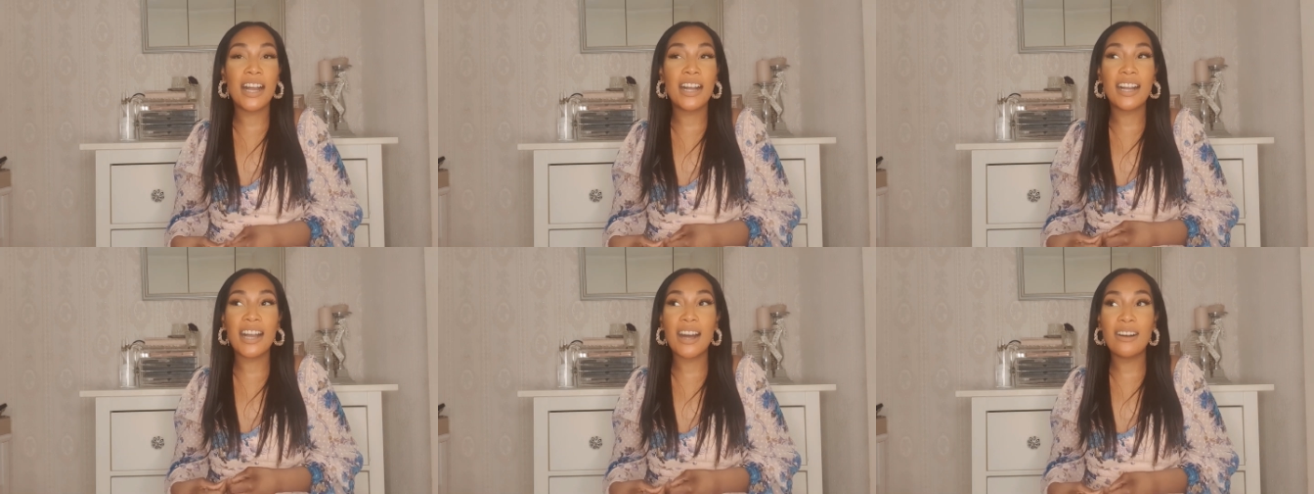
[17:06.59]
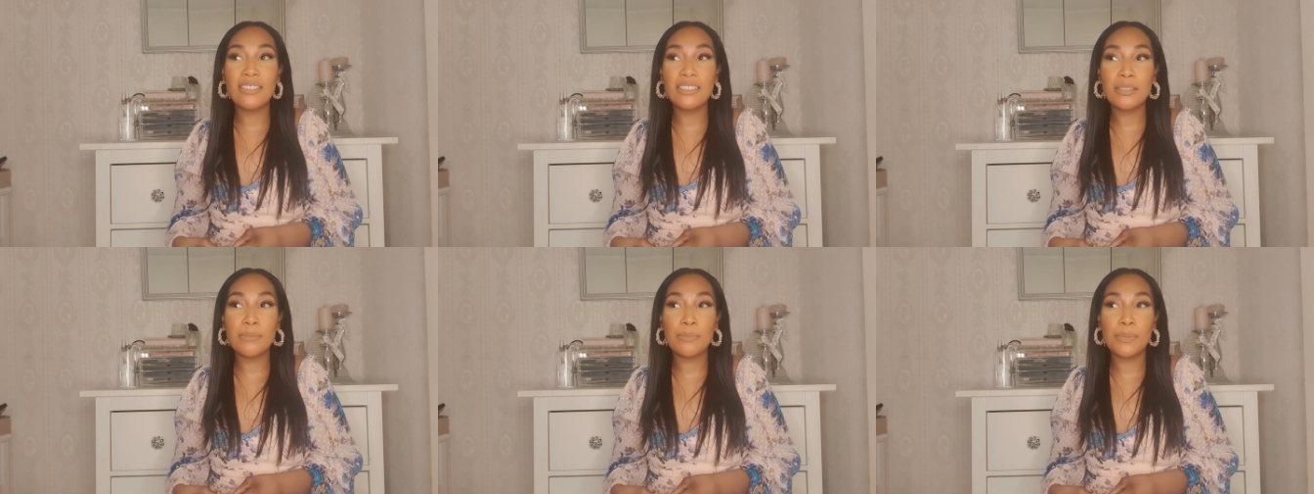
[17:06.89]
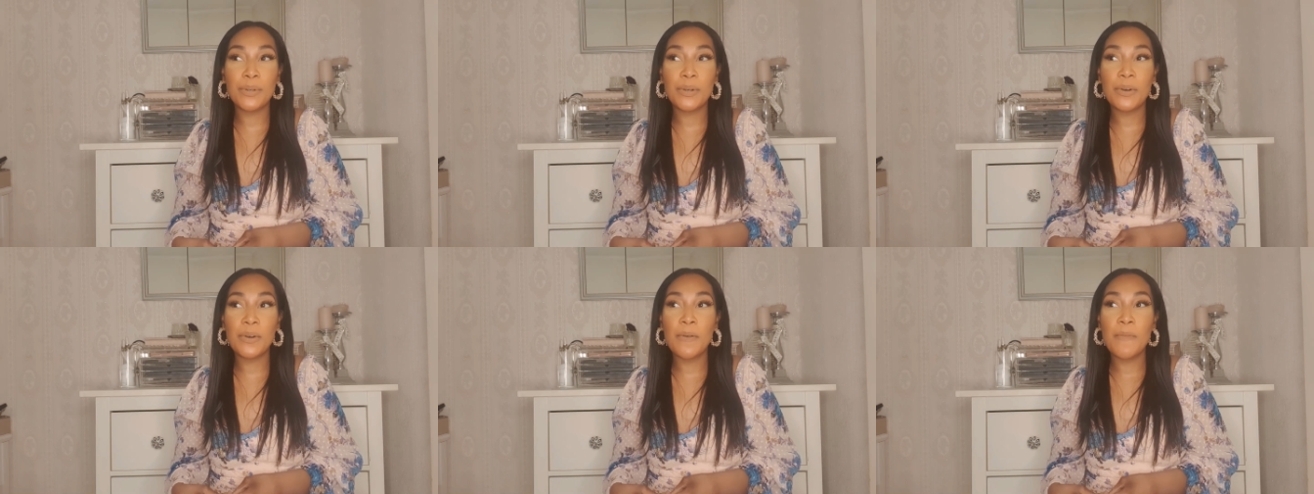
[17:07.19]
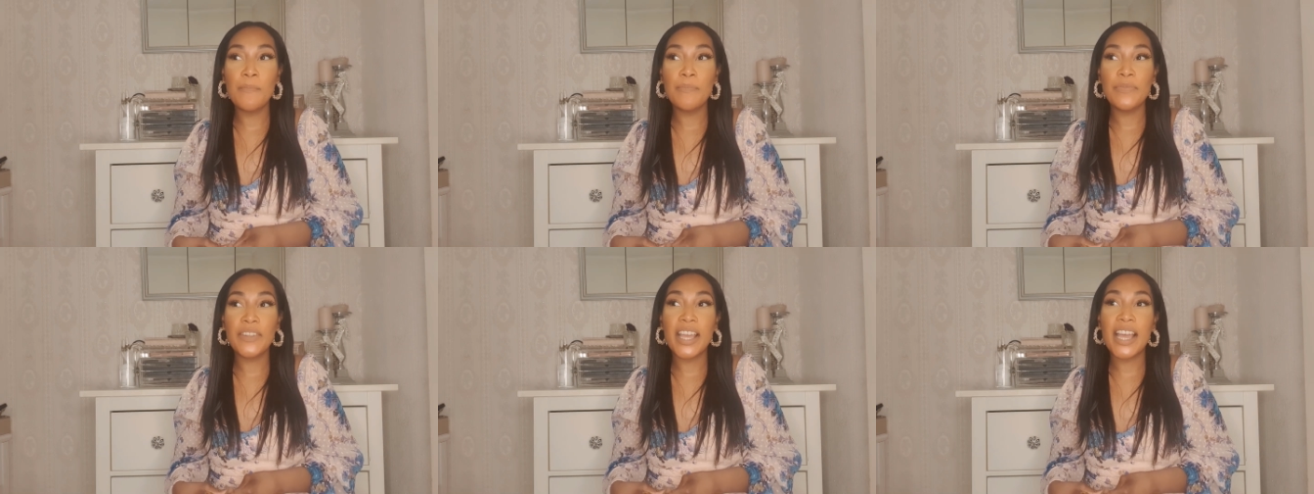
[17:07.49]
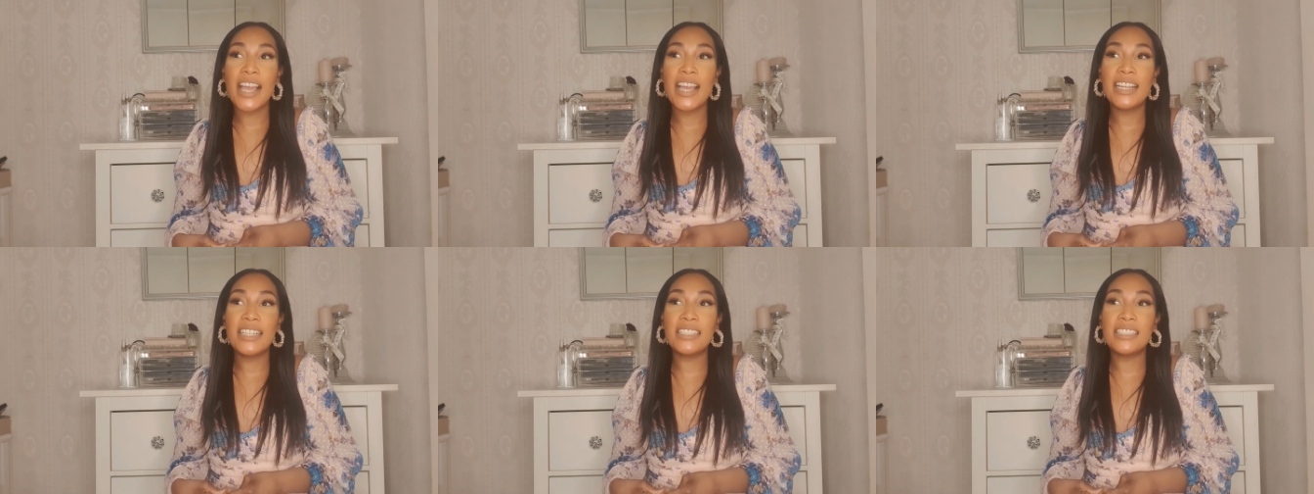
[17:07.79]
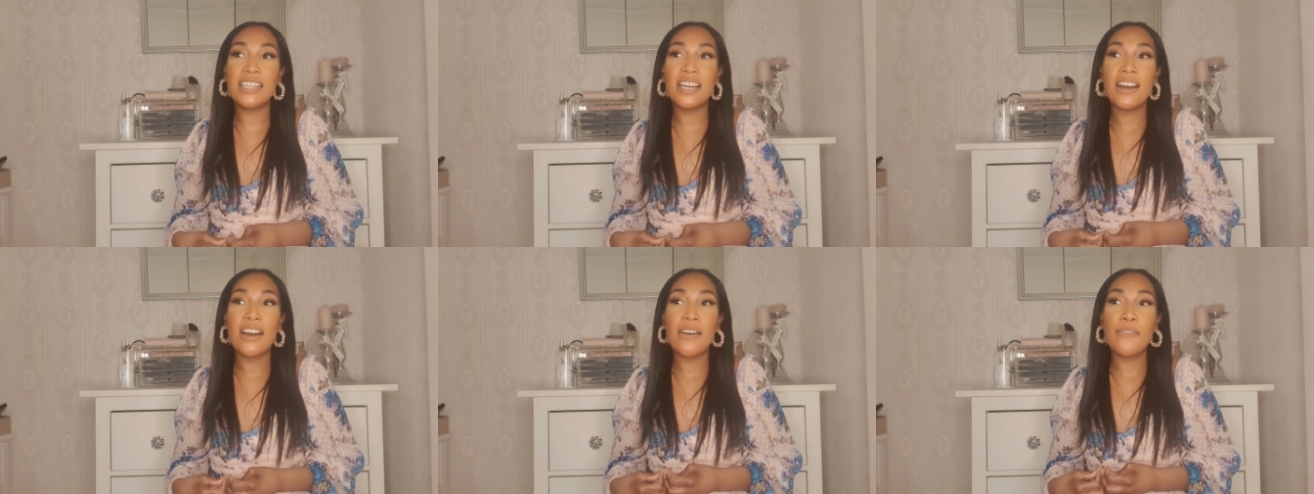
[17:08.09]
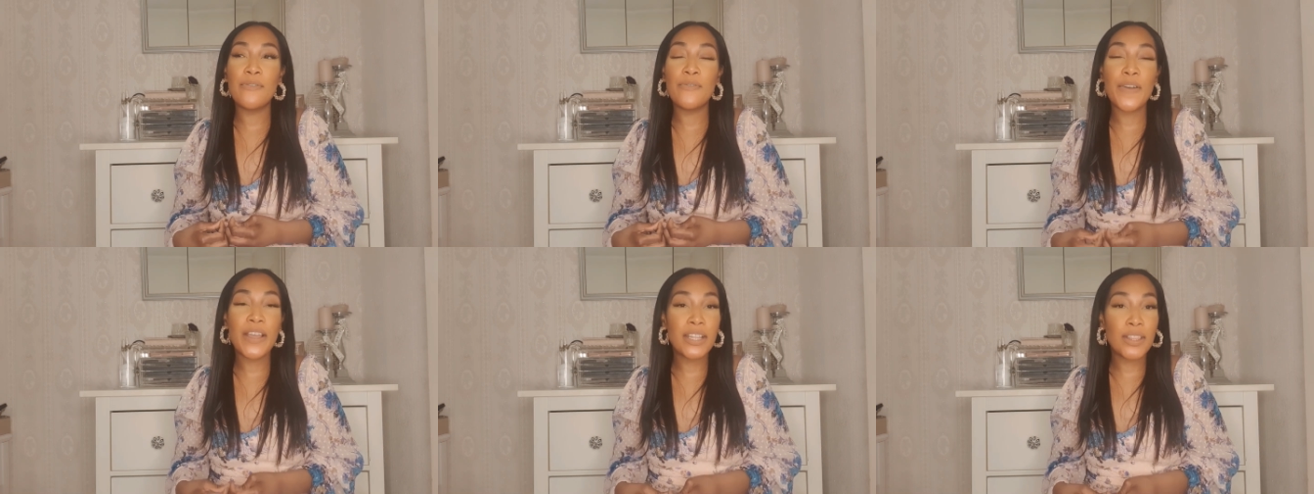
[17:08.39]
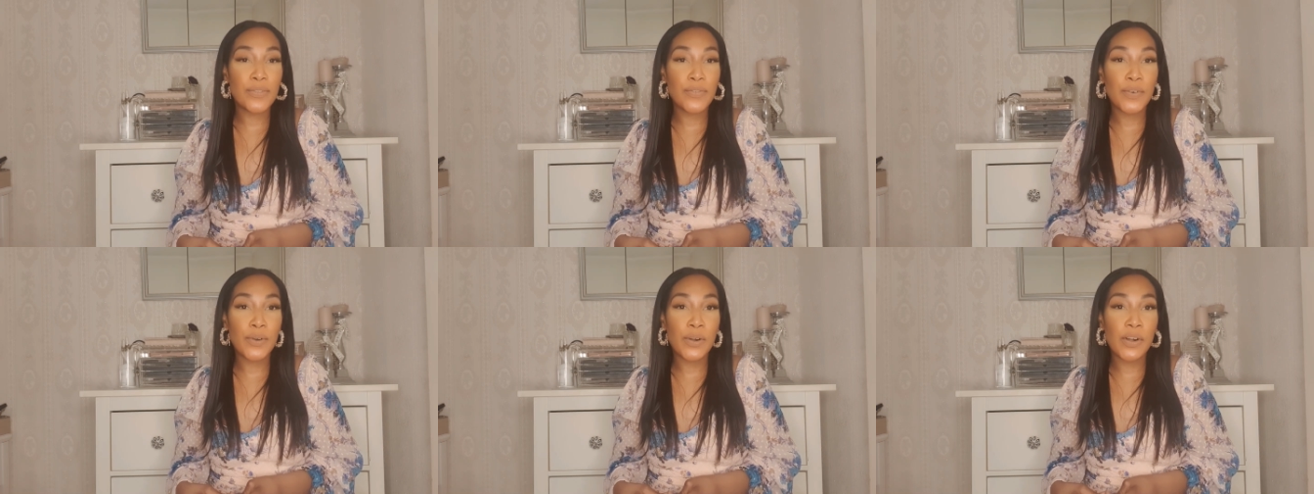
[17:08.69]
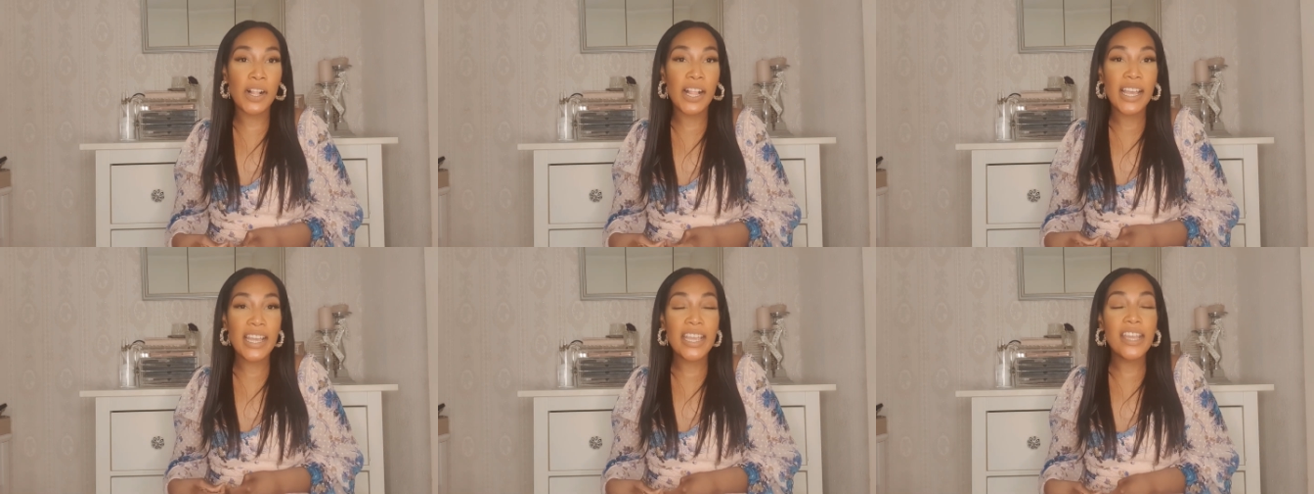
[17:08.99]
accountable and faithful,